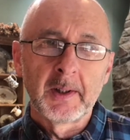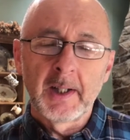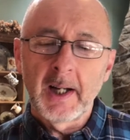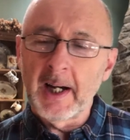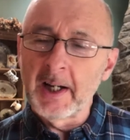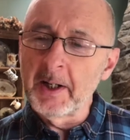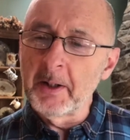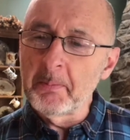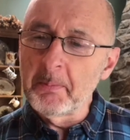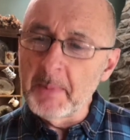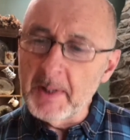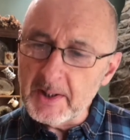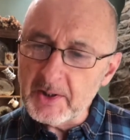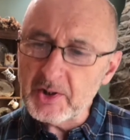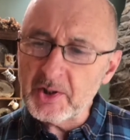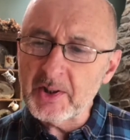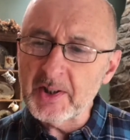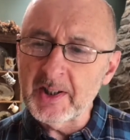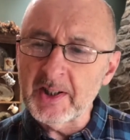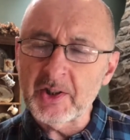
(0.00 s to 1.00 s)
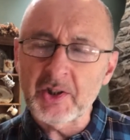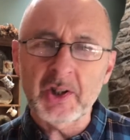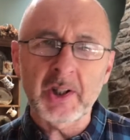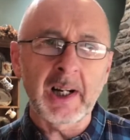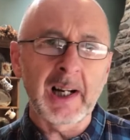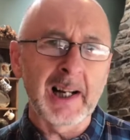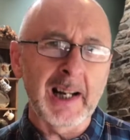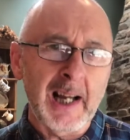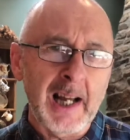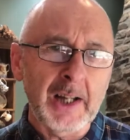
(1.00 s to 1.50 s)
And amidst this
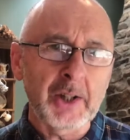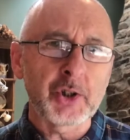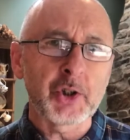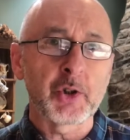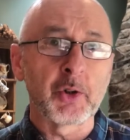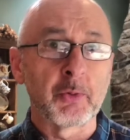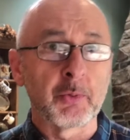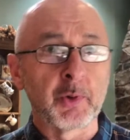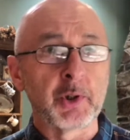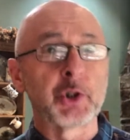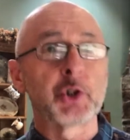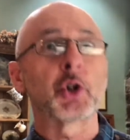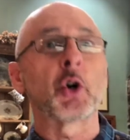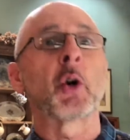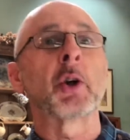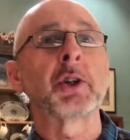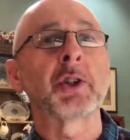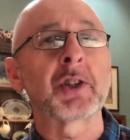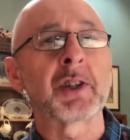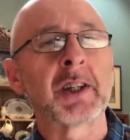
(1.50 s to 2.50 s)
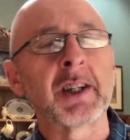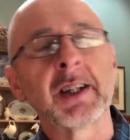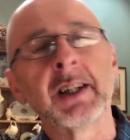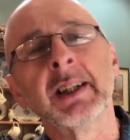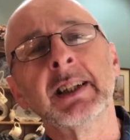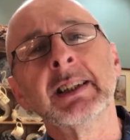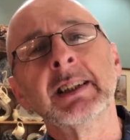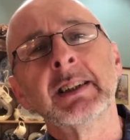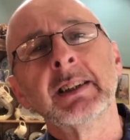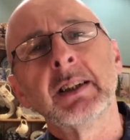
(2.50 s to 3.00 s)
clash of rejoicing
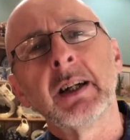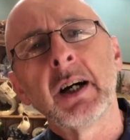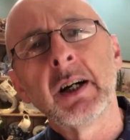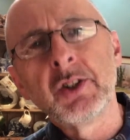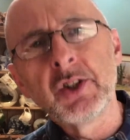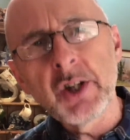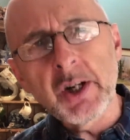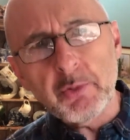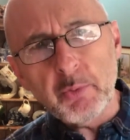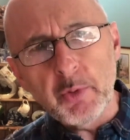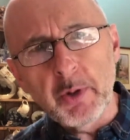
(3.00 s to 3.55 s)
and yet